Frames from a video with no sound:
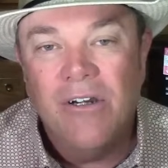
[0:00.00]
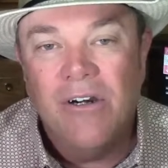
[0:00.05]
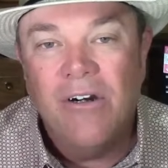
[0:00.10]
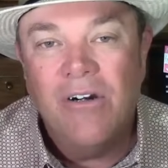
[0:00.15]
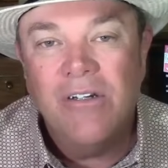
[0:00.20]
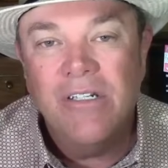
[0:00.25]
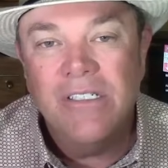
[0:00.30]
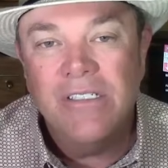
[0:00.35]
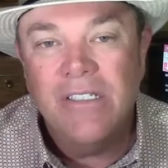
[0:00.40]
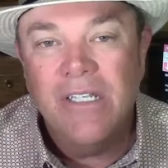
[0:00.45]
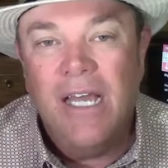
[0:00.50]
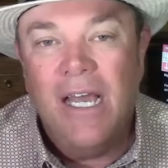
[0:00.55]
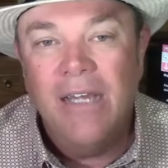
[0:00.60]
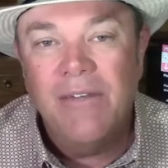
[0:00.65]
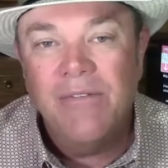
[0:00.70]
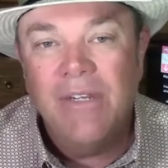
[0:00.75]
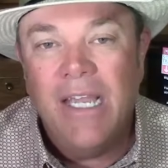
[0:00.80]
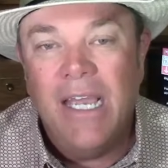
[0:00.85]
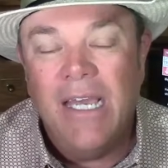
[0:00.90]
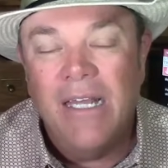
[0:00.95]
August
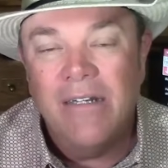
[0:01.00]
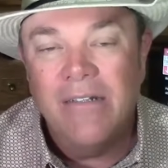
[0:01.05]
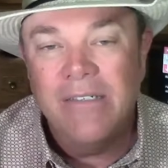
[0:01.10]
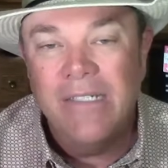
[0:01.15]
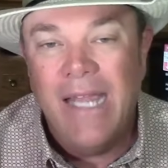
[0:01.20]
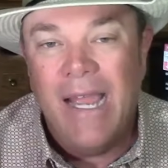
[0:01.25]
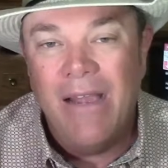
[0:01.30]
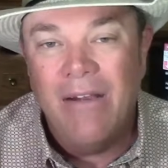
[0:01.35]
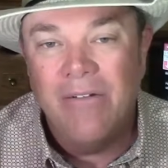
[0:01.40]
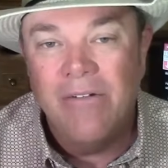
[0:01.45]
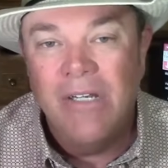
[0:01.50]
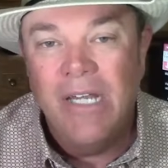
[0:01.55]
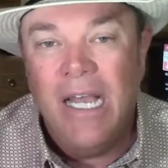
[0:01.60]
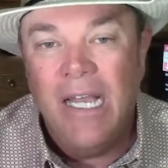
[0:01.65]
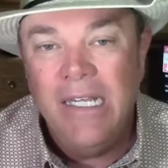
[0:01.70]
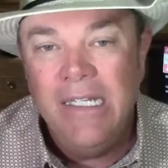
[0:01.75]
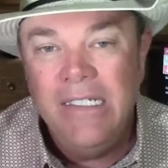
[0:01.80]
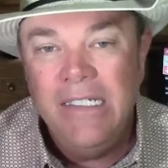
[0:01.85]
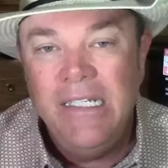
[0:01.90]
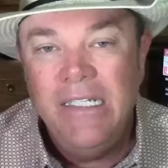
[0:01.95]
live cattle down
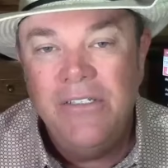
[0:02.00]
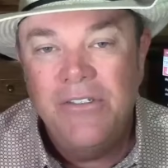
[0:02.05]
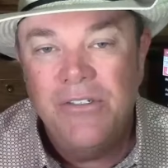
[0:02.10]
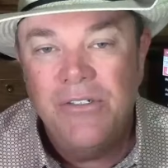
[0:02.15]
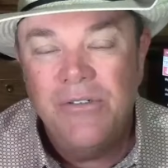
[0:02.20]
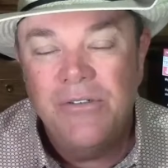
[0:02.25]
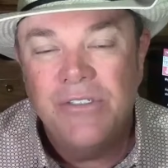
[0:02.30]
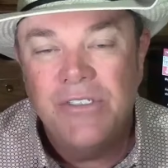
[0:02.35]
92